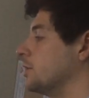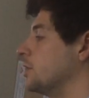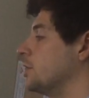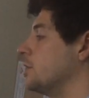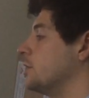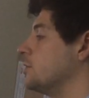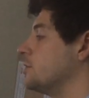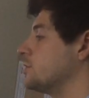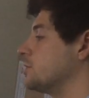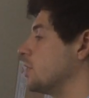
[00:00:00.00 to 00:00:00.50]

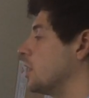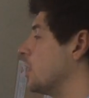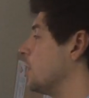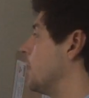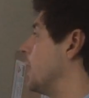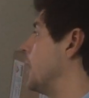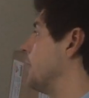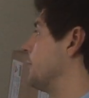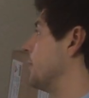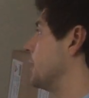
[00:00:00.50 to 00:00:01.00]
Yeah.
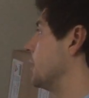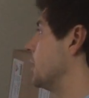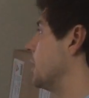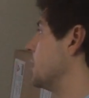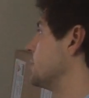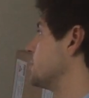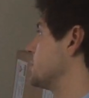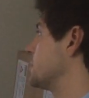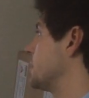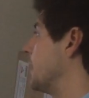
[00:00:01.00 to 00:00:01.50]
So our
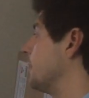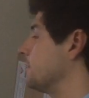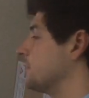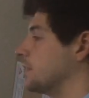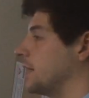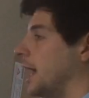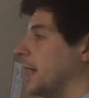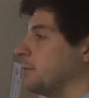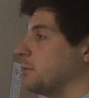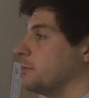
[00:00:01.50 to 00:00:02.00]
analyzers have the
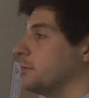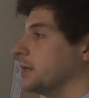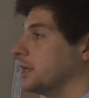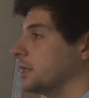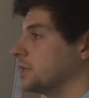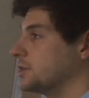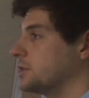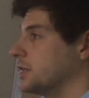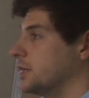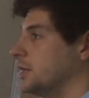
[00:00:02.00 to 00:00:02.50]

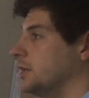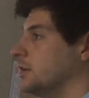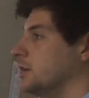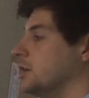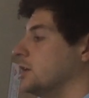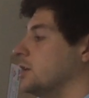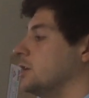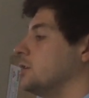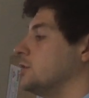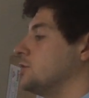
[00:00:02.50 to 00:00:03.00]
capability
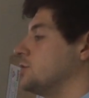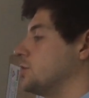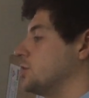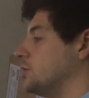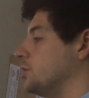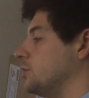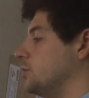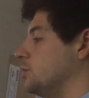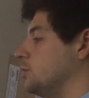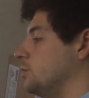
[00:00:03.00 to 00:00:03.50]

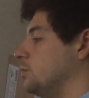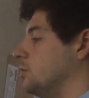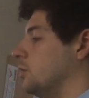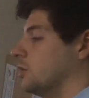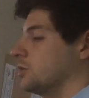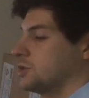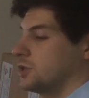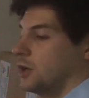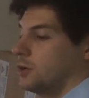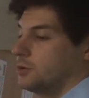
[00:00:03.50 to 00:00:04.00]
to
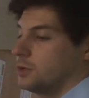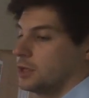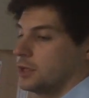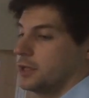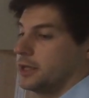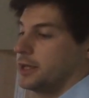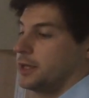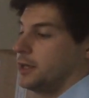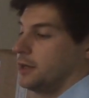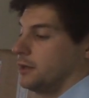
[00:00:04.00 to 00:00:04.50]
not
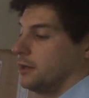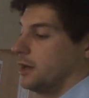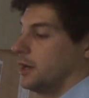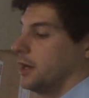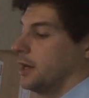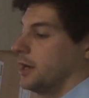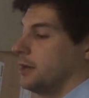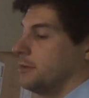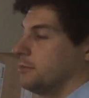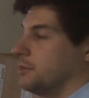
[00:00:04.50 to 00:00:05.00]
only
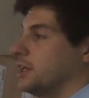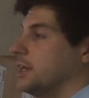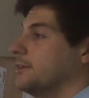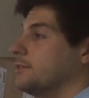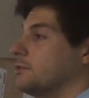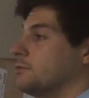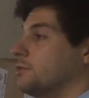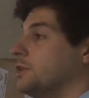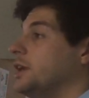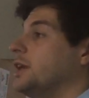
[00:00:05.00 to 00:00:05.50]

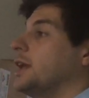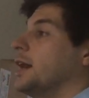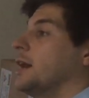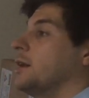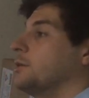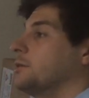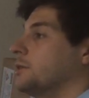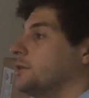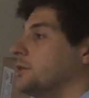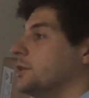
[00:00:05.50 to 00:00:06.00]
give a
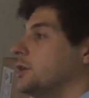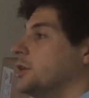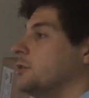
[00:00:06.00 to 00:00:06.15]
readout,